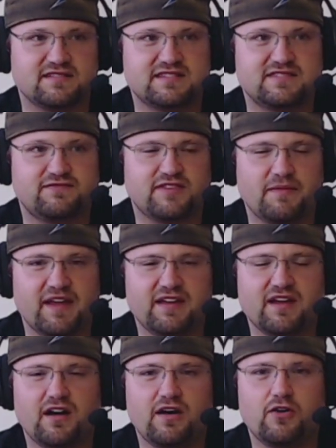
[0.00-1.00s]

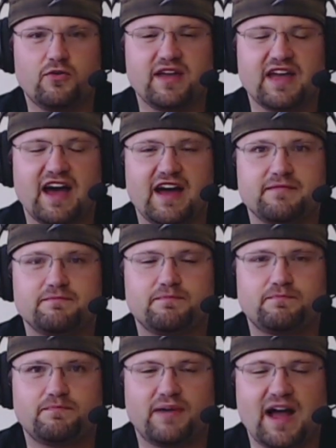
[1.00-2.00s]
flamenco, we got
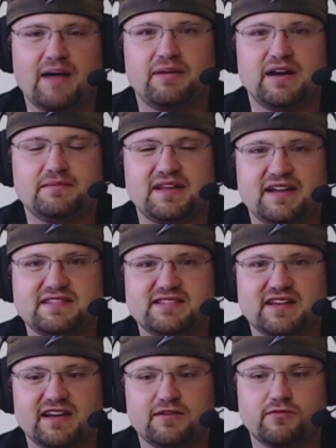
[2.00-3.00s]
pom-pom
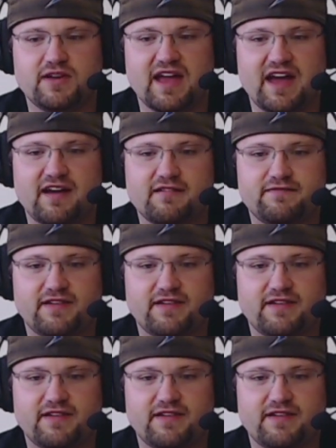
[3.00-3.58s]
dancing, we have